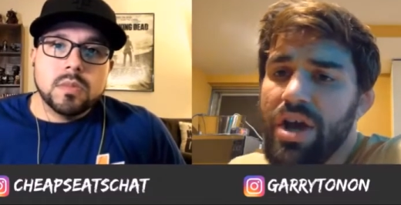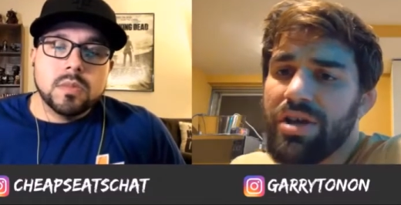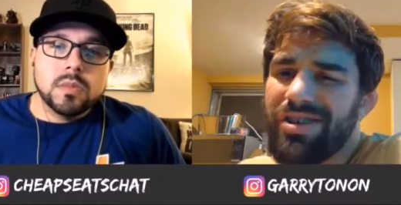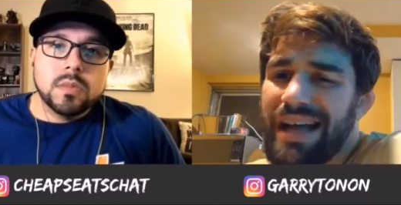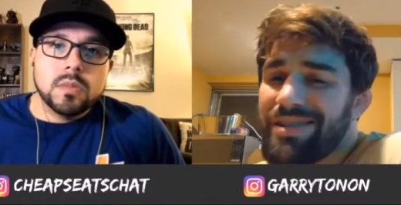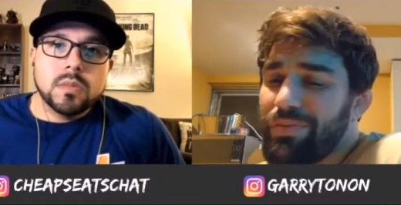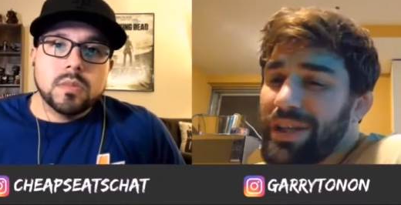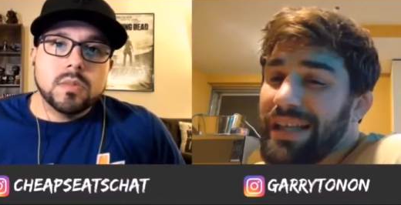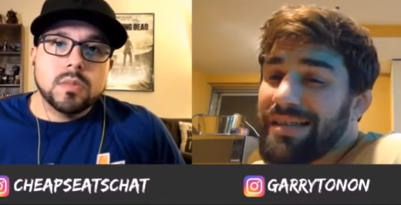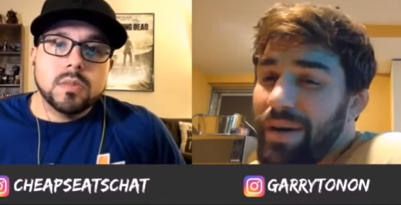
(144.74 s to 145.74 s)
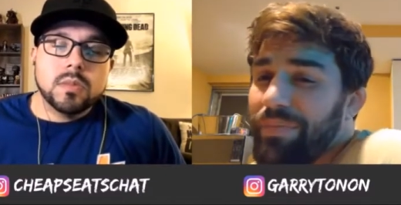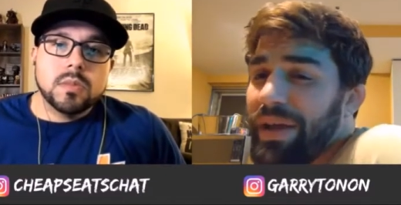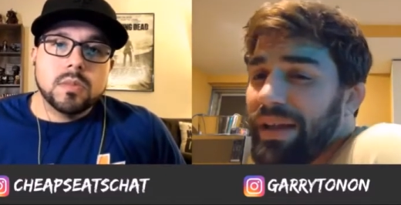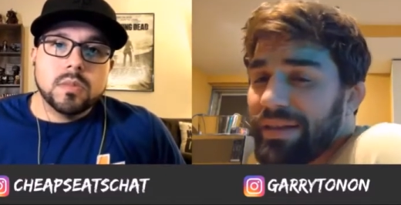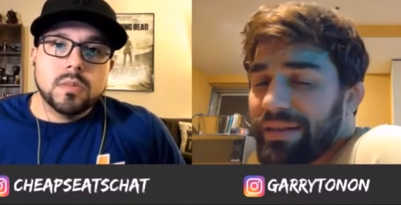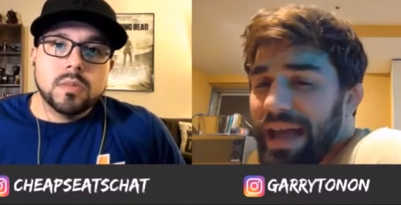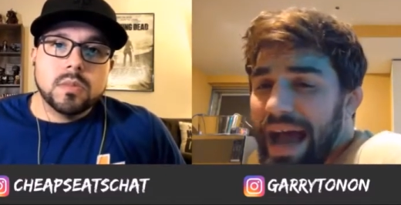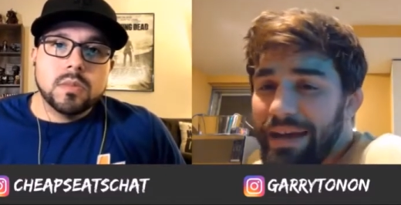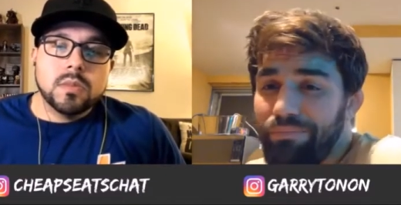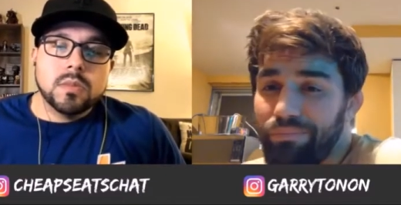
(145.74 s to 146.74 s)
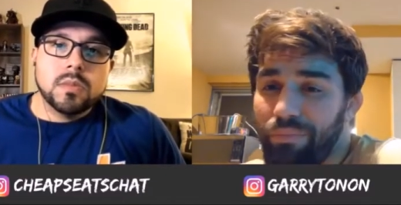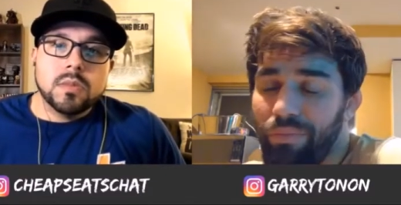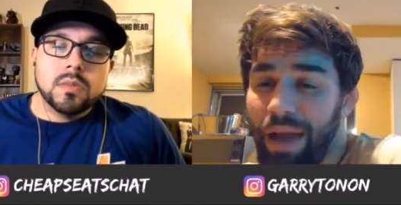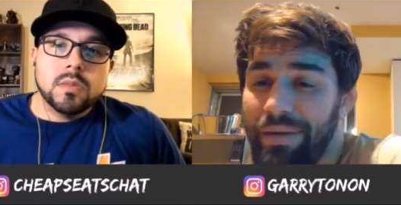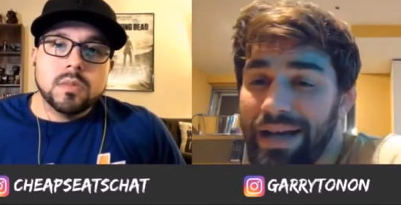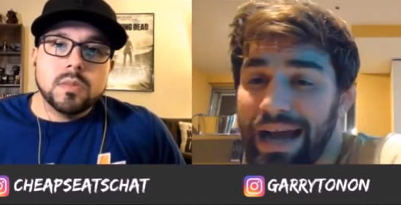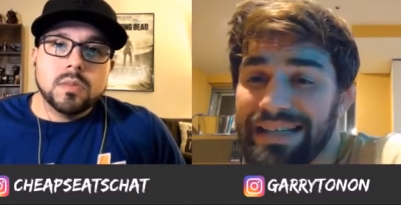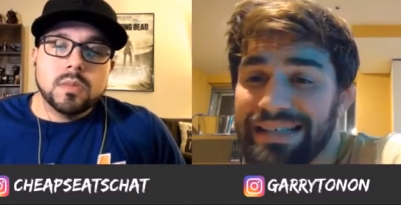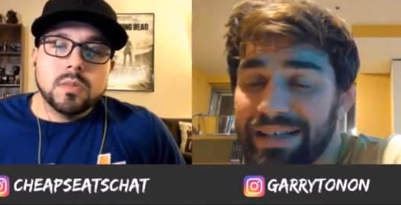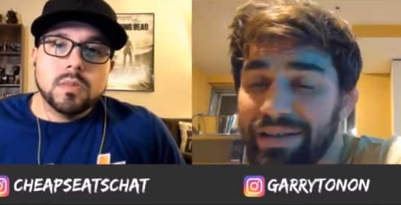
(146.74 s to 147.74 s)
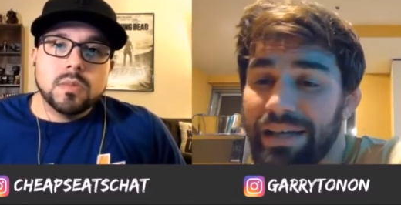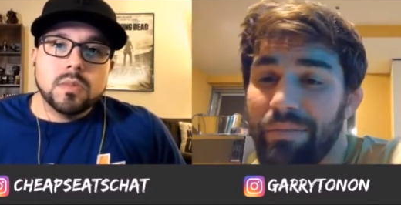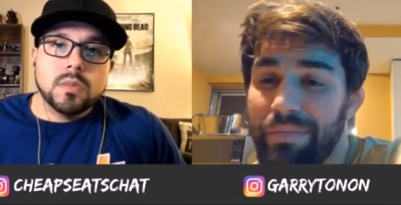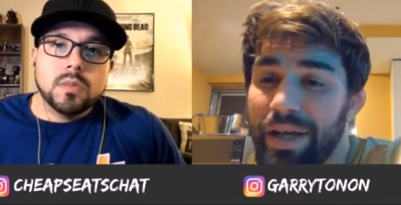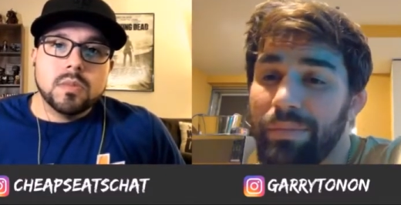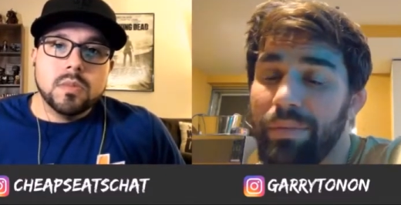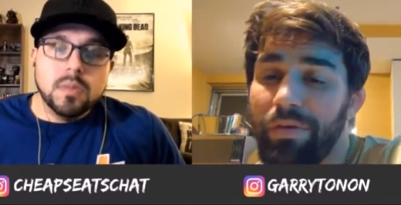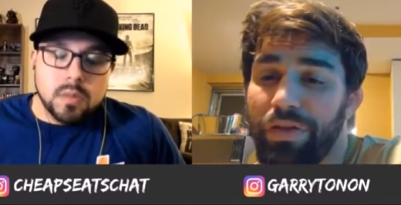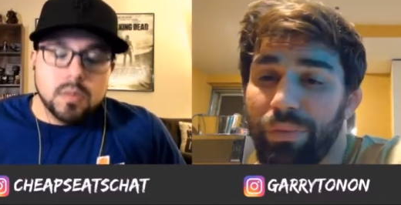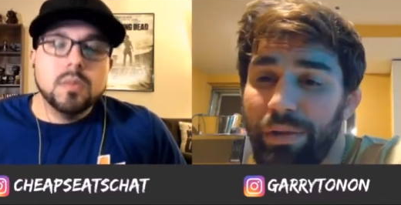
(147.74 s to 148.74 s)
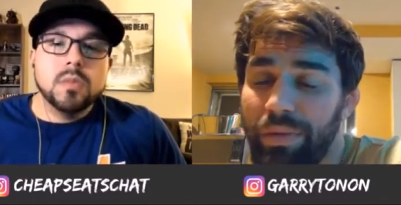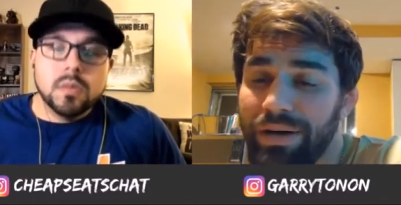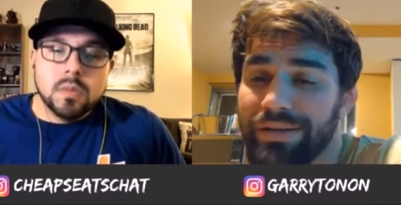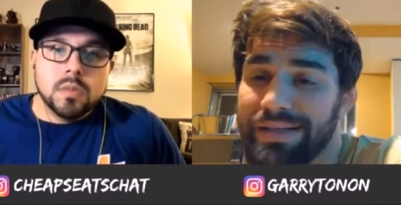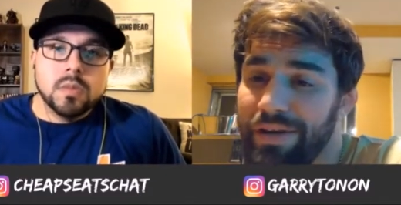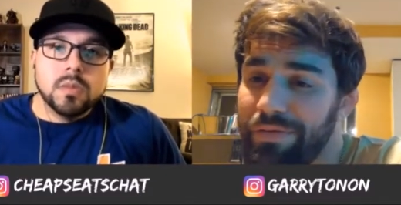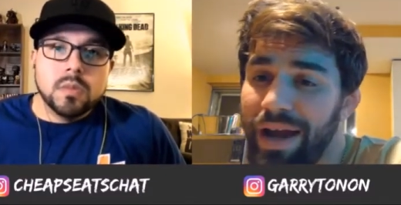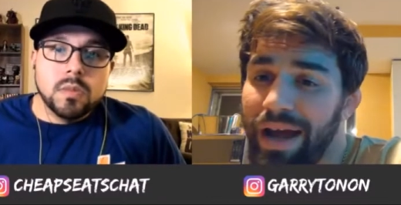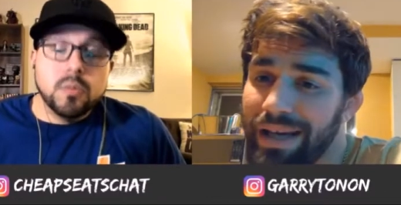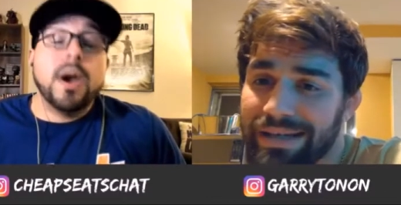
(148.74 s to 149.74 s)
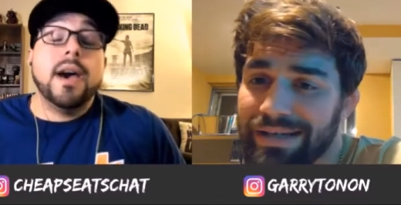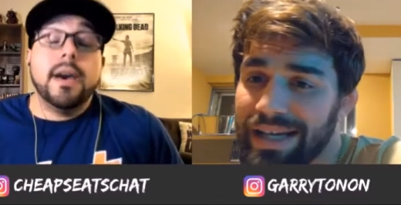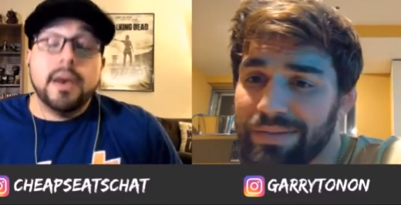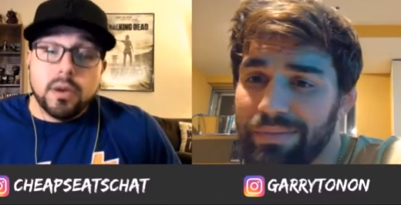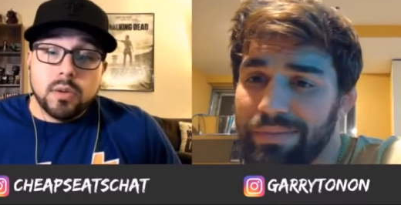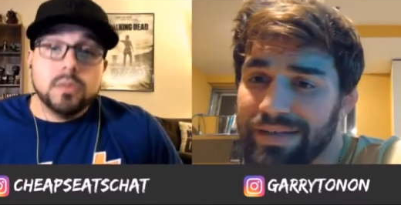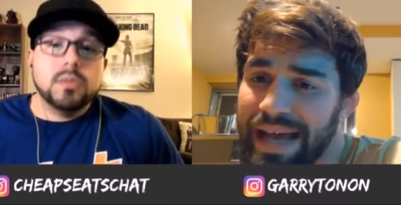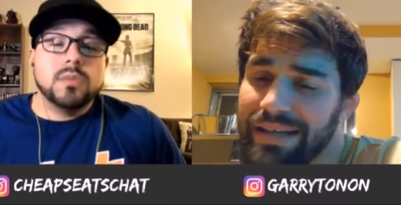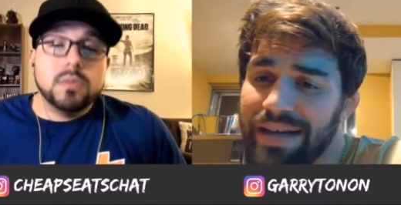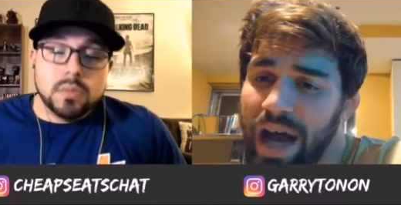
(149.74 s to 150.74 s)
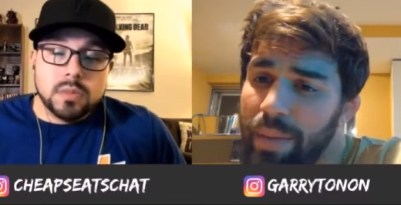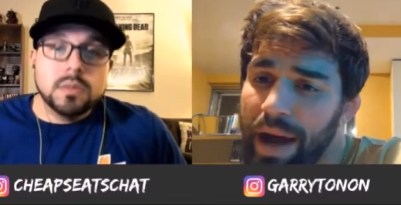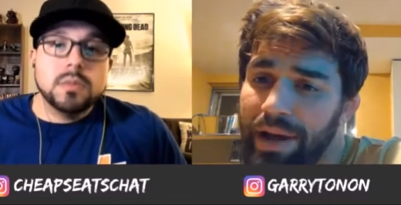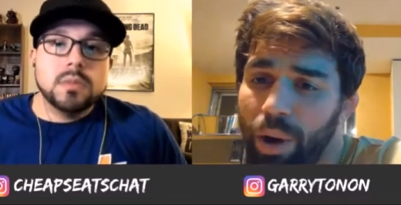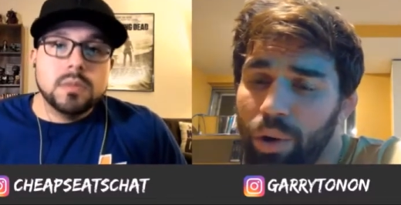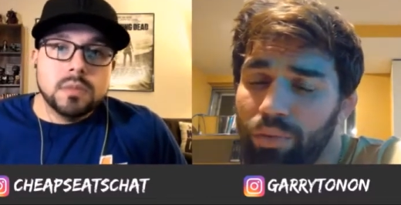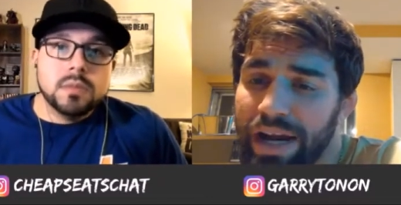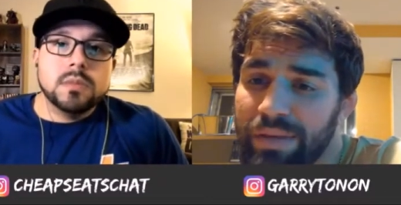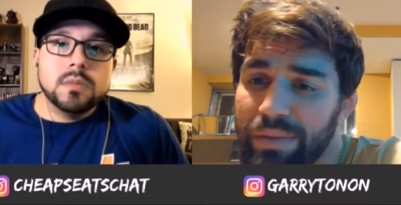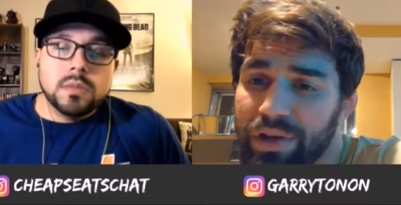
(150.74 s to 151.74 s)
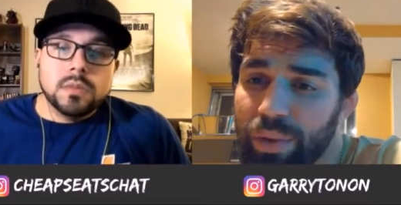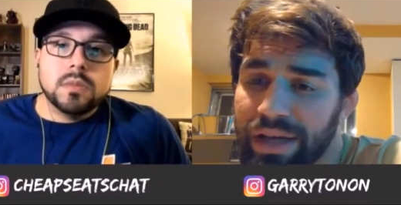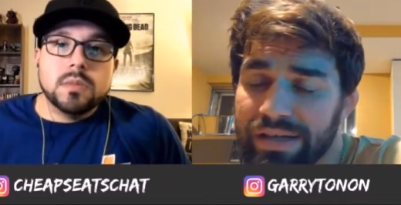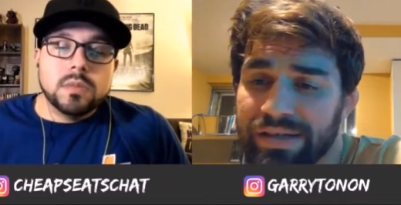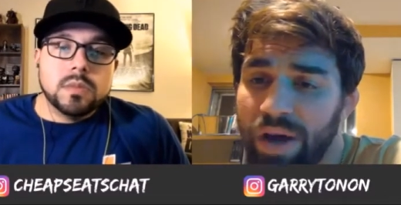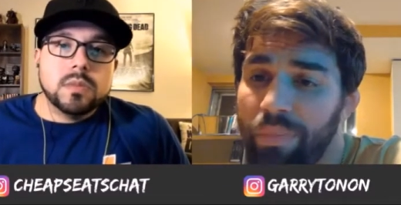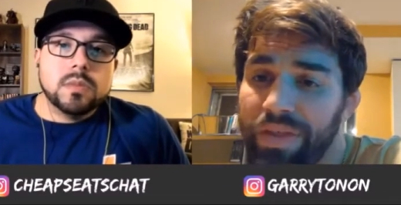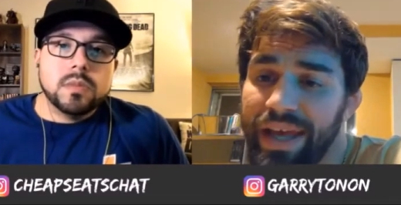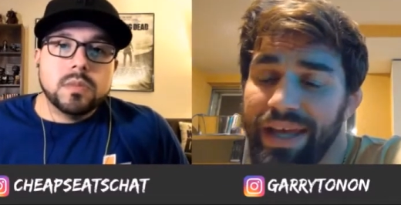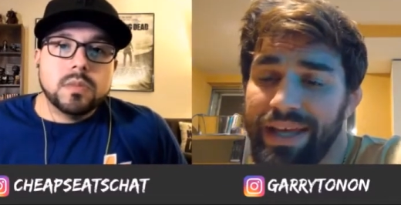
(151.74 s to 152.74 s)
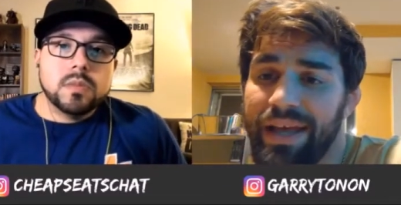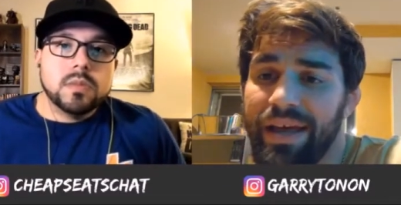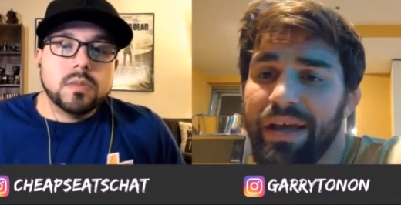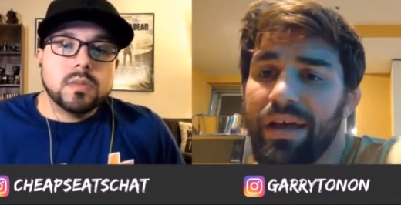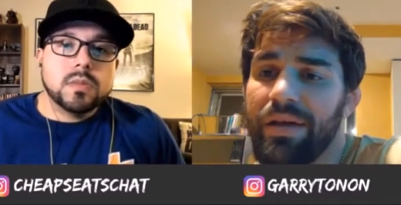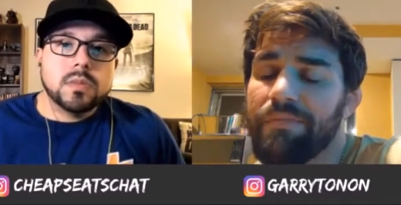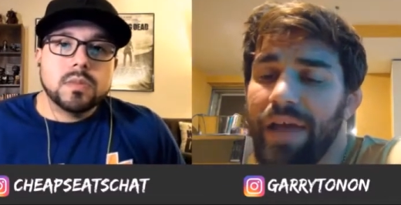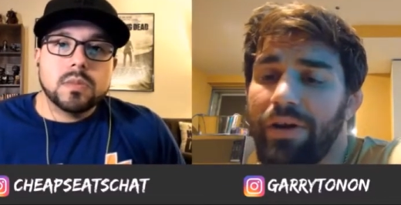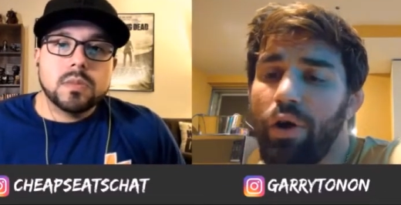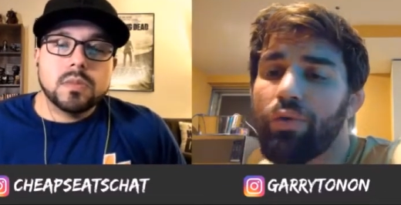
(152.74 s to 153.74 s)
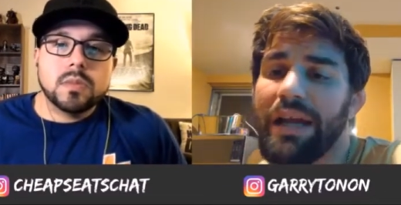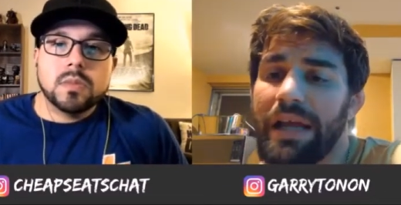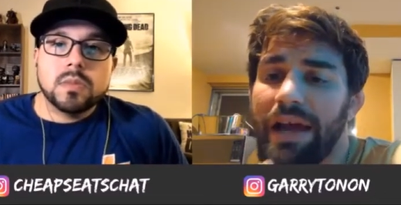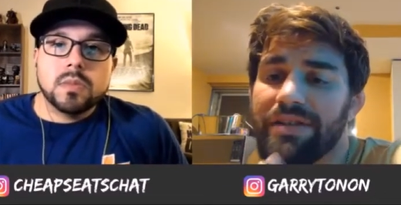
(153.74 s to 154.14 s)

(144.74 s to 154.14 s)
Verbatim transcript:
Speaker 1: So that's really something that, I mean, ideally a minimum of 3 months, if not like 6 months ahead of time, I'd already be doing something. I'd already had